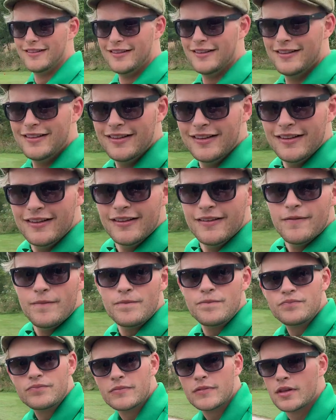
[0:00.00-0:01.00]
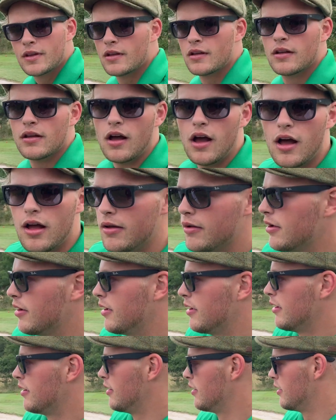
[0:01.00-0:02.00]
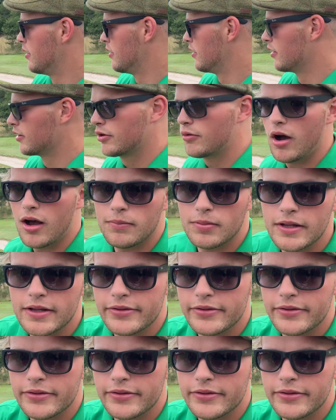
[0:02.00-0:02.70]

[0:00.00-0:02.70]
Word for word: that? Quiet, it's not a real company. Ollie, Ollie. quiet,